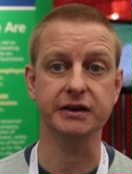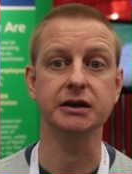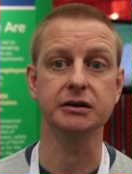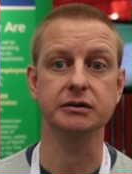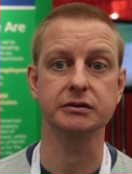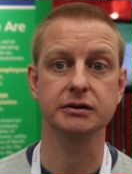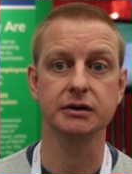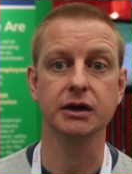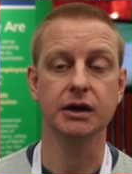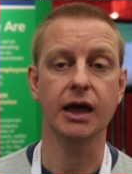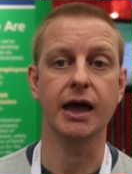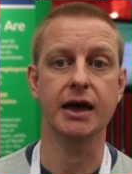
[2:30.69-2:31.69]
field
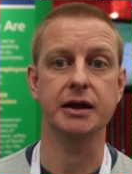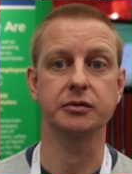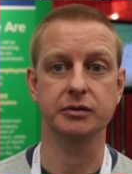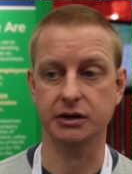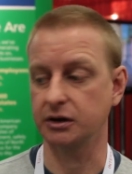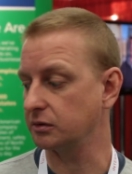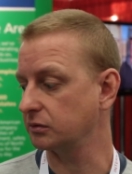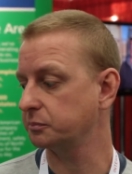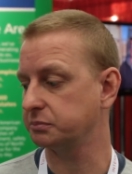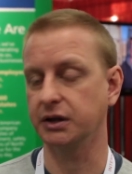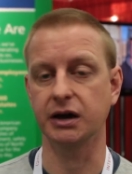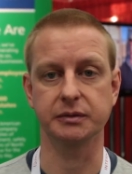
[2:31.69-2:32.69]
and you
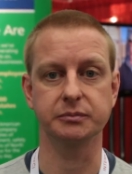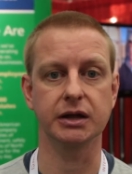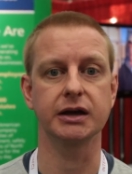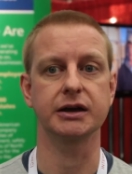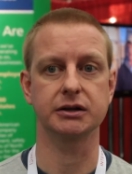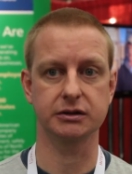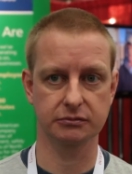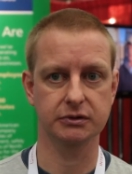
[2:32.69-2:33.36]
know, plug and play.